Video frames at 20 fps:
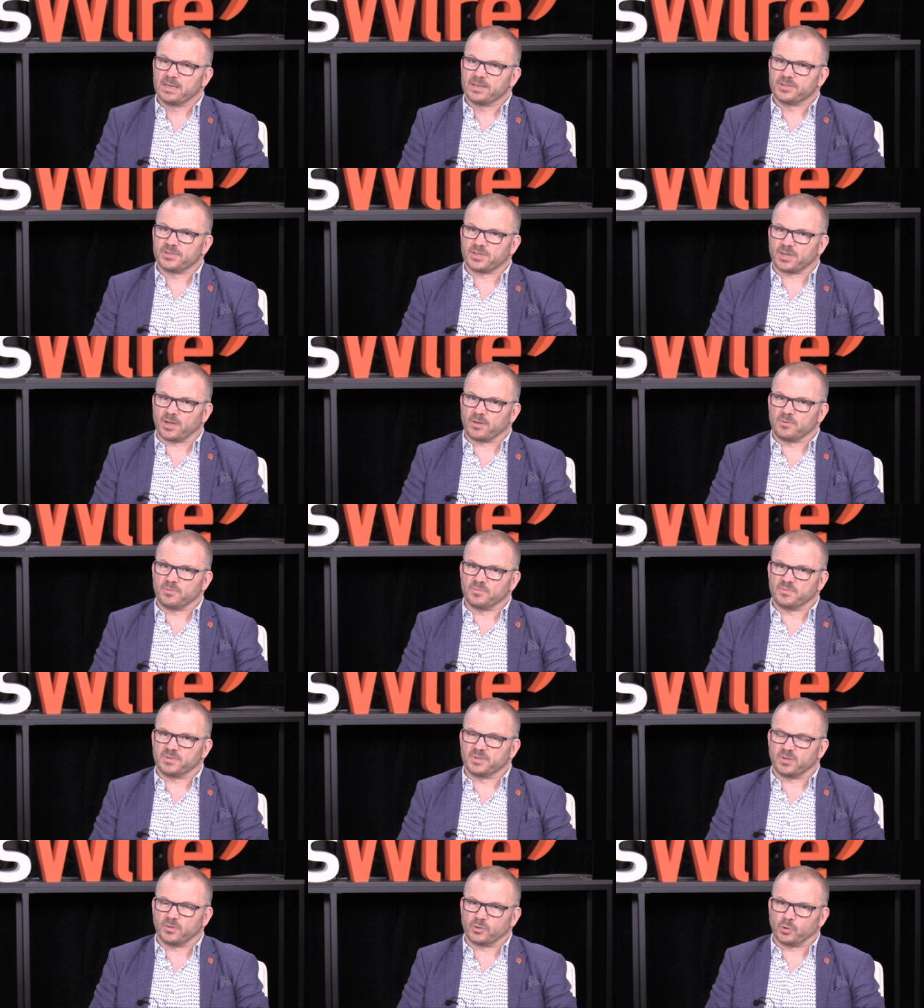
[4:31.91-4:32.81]
So
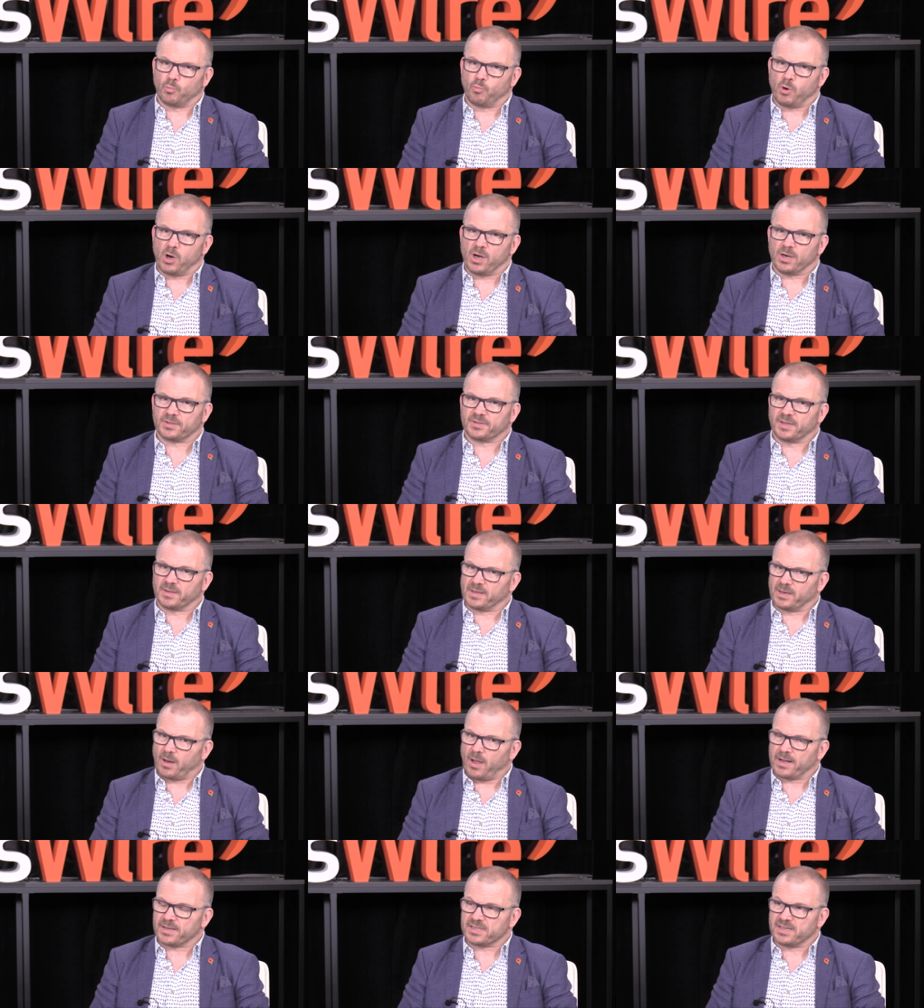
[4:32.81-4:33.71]
the, the work that
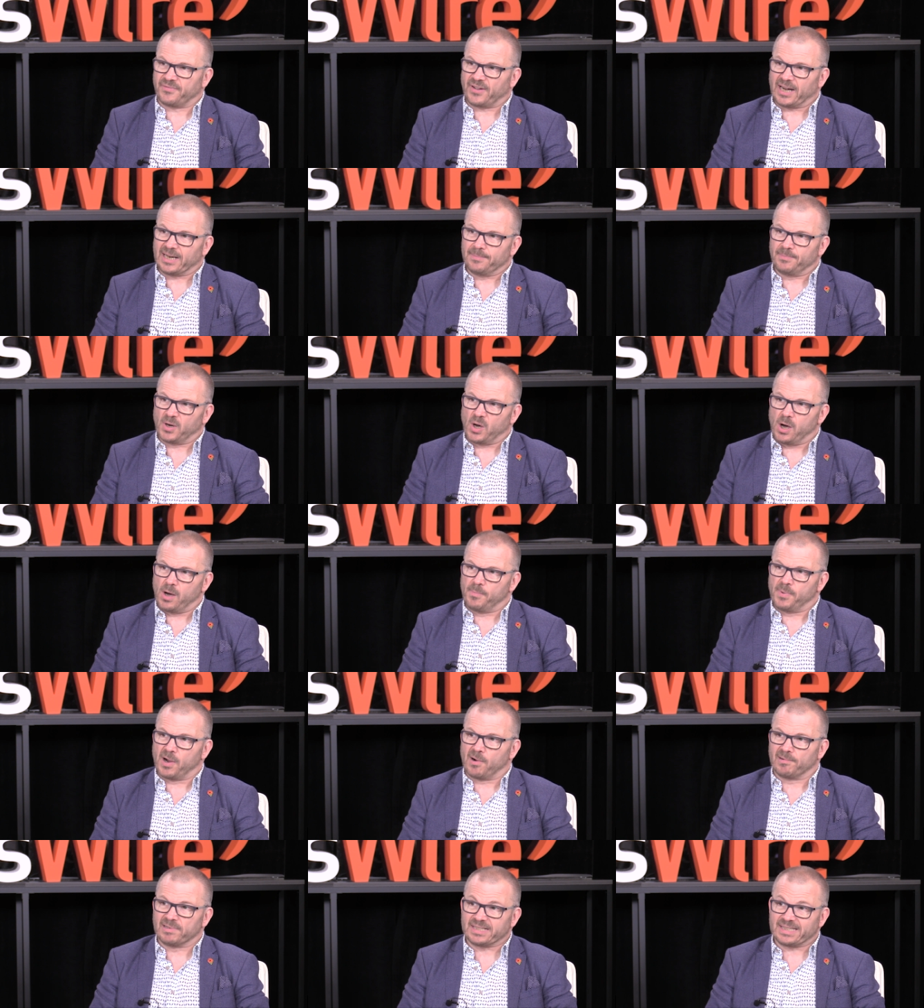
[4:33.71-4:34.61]
the likes of
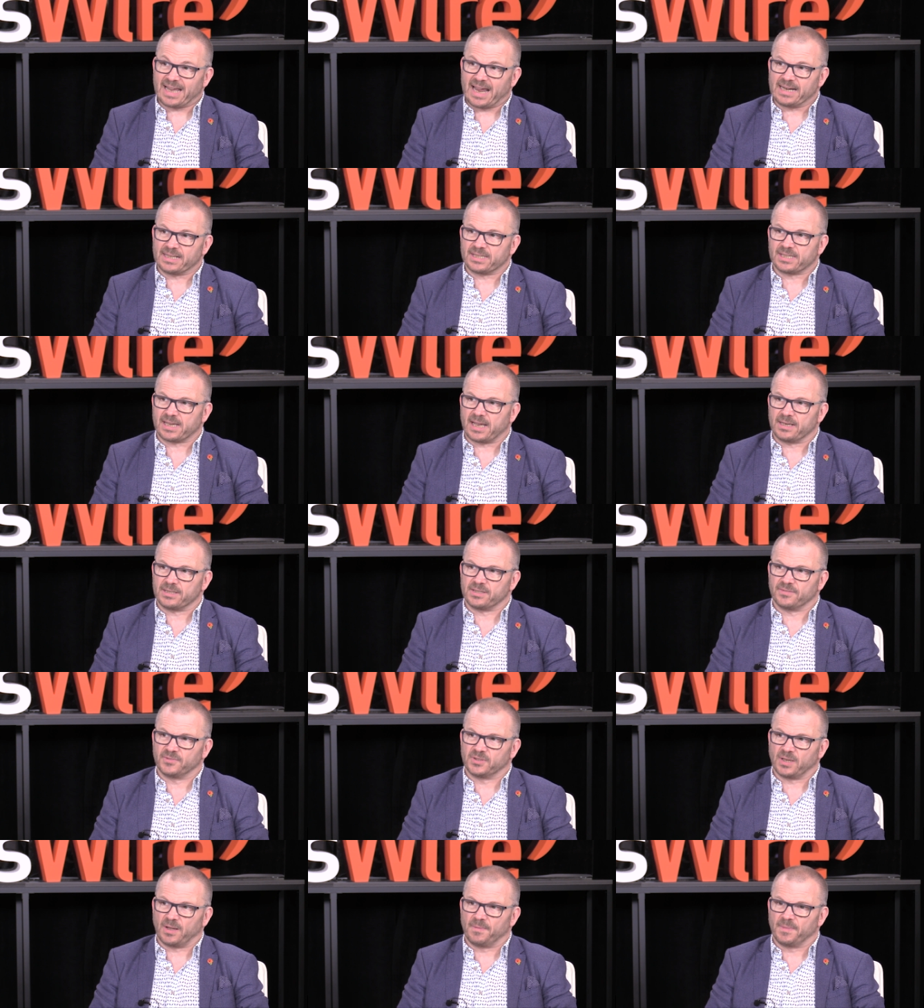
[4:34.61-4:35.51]
Alibaba and Tencent
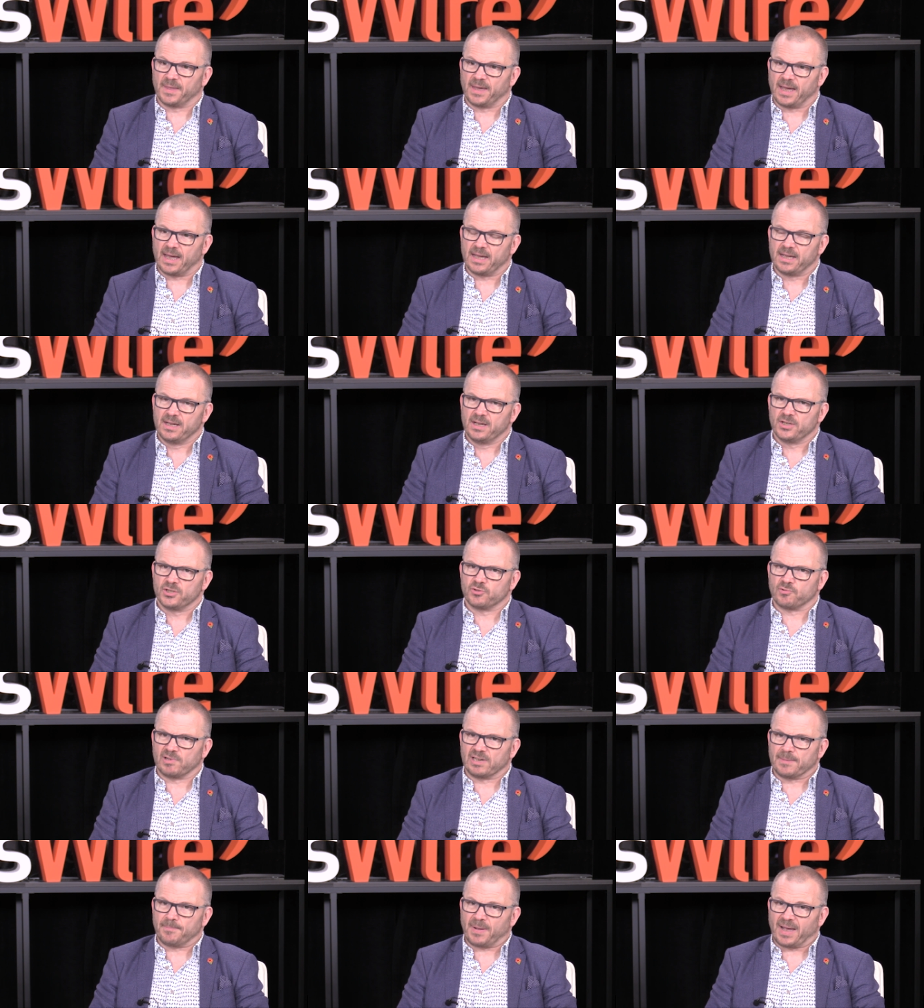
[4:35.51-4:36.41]
have done there
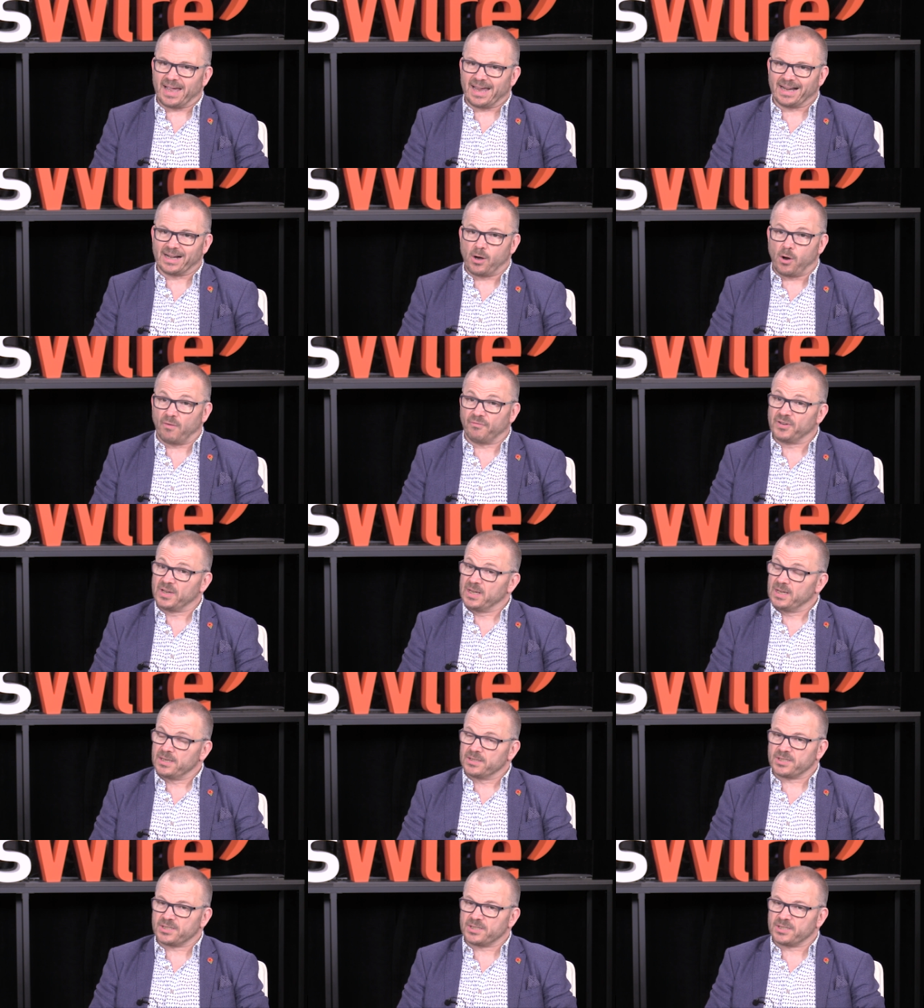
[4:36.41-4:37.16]
is really paying off.